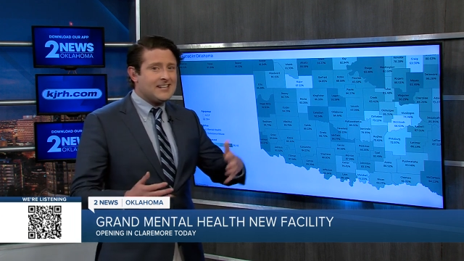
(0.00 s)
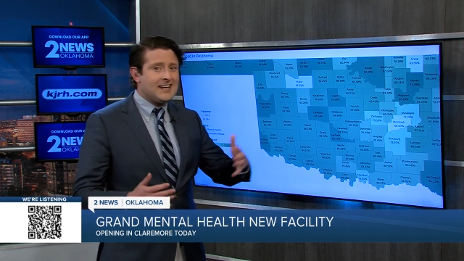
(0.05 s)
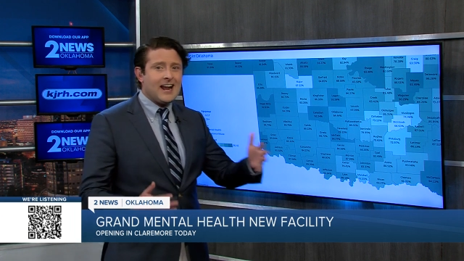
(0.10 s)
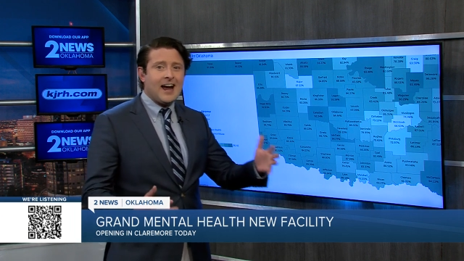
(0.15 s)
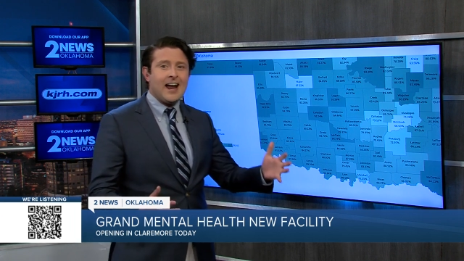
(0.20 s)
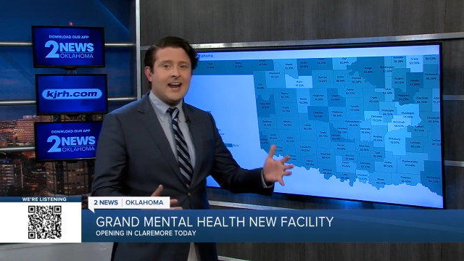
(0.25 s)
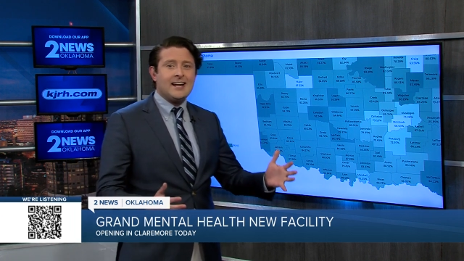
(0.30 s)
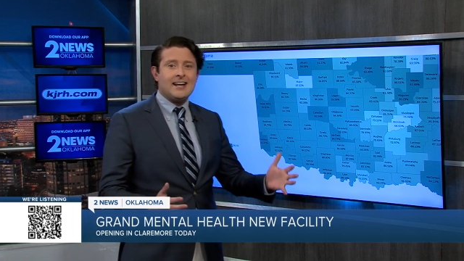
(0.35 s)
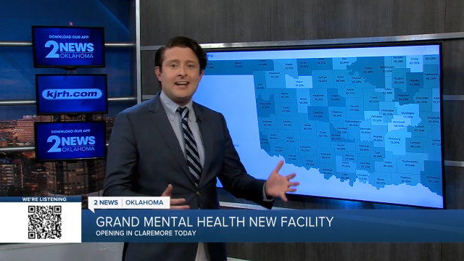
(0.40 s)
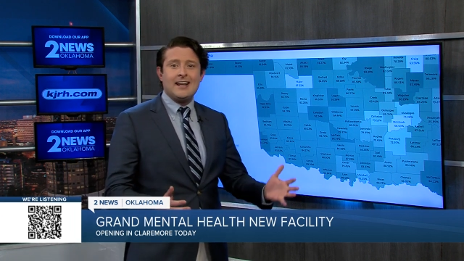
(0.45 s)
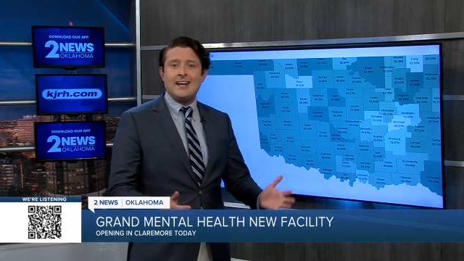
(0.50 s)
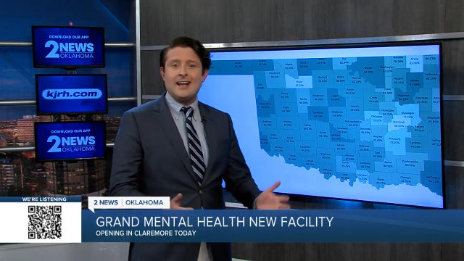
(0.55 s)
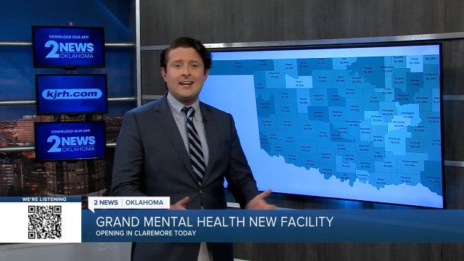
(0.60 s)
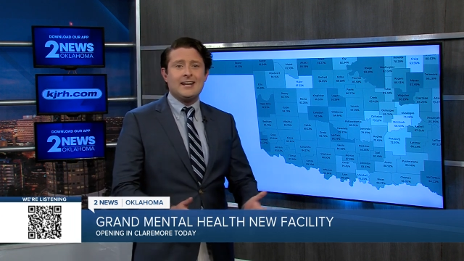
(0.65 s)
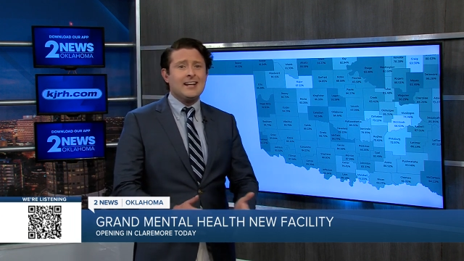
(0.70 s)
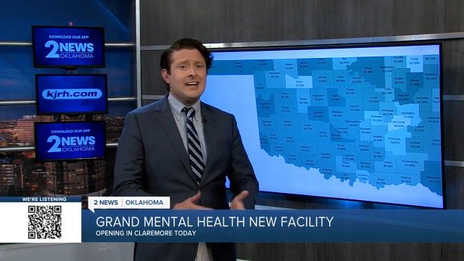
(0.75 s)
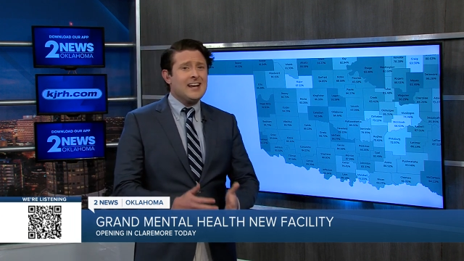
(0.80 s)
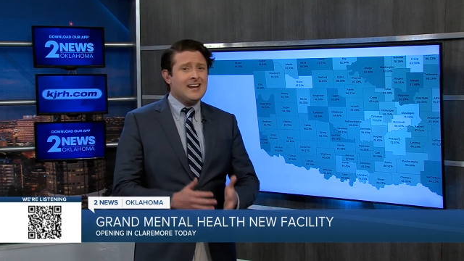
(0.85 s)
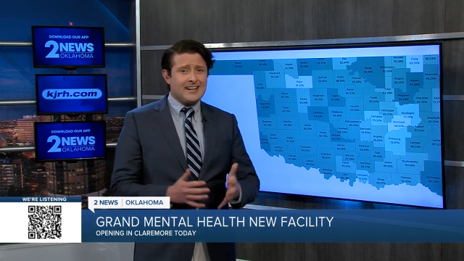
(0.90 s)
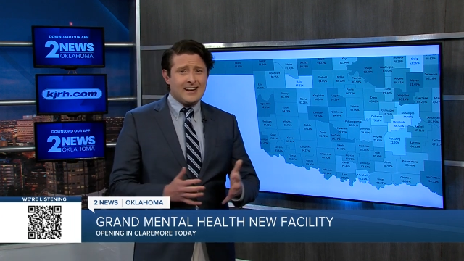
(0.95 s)
90,
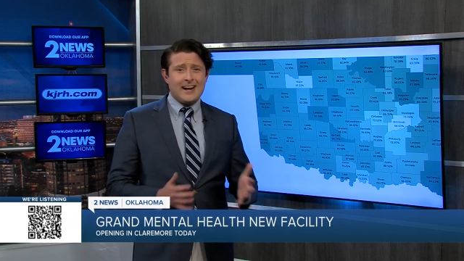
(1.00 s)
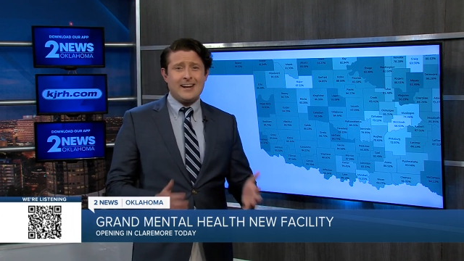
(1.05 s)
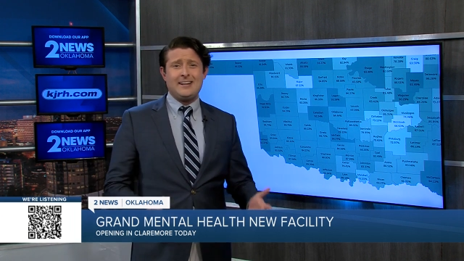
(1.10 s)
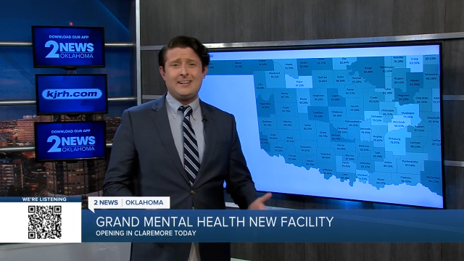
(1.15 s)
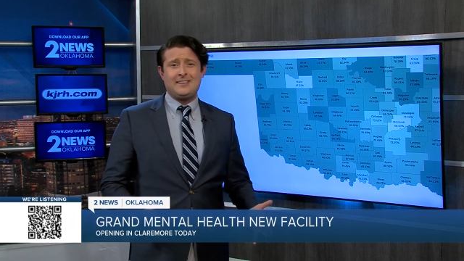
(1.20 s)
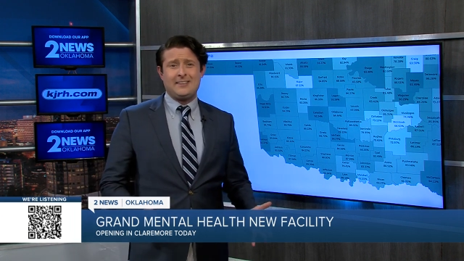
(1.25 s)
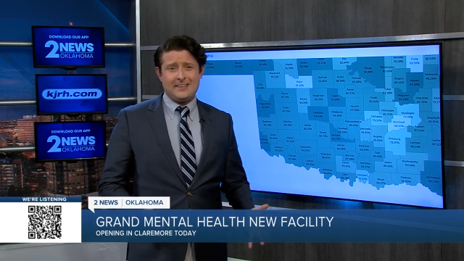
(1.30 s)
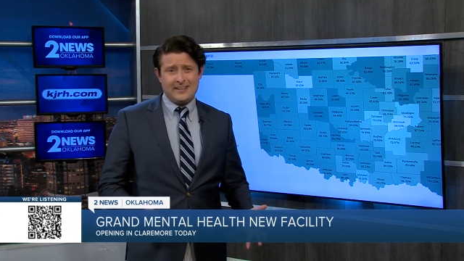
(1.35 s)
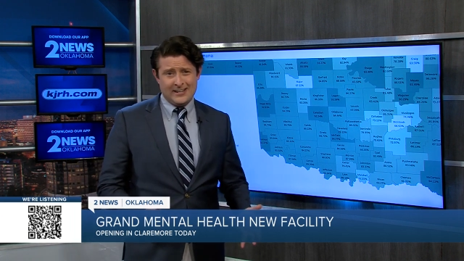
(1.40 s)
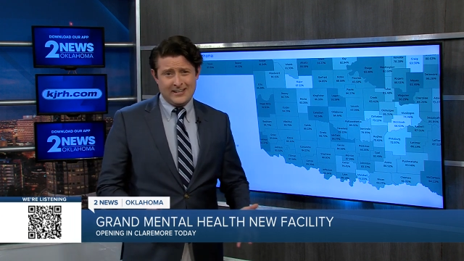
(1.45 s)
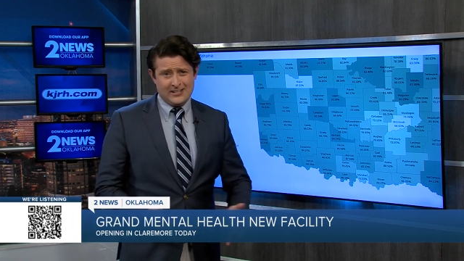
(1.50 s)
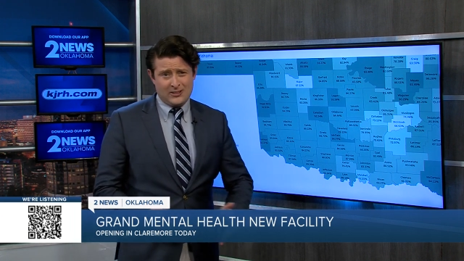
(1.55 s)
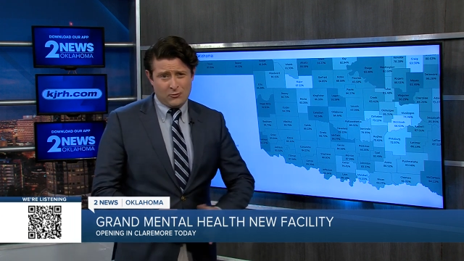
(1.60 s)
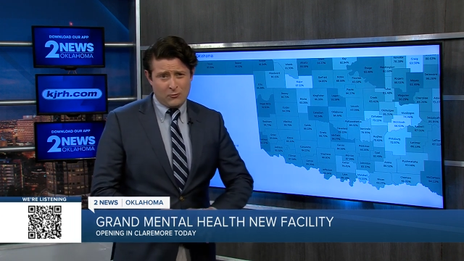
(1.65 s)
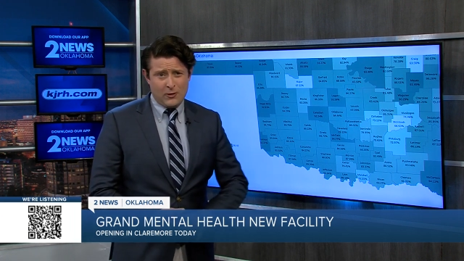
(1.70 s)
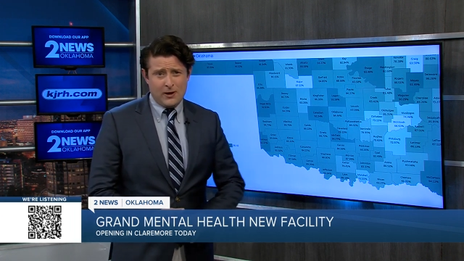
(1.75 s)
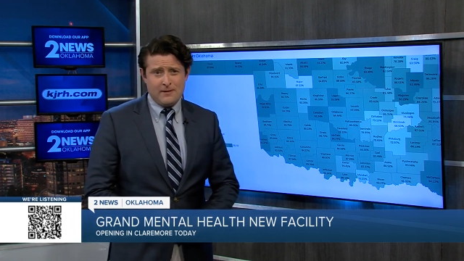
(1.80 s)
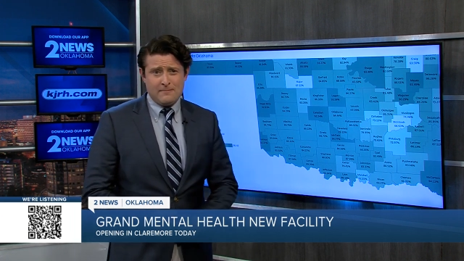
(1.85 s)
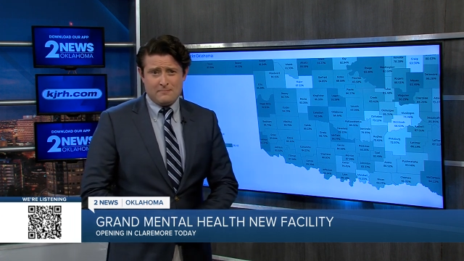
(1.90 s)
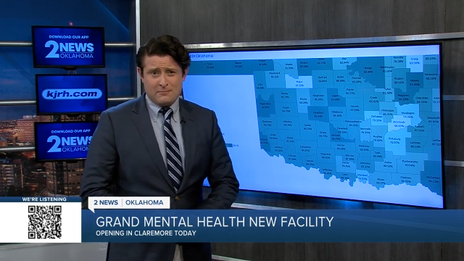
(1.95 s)
and uh,
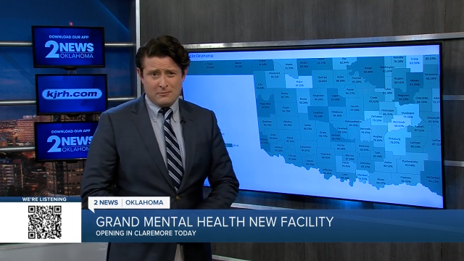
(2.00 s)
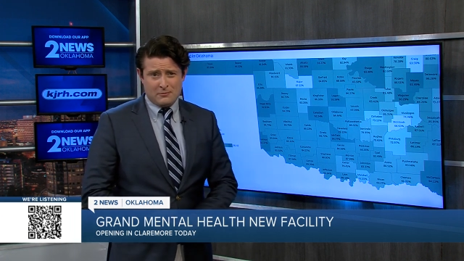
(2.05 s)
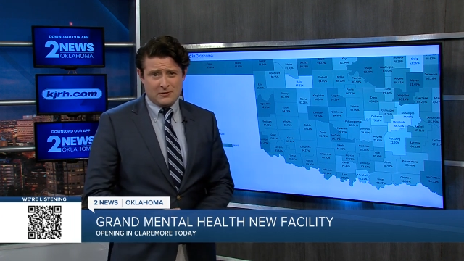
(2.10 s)
93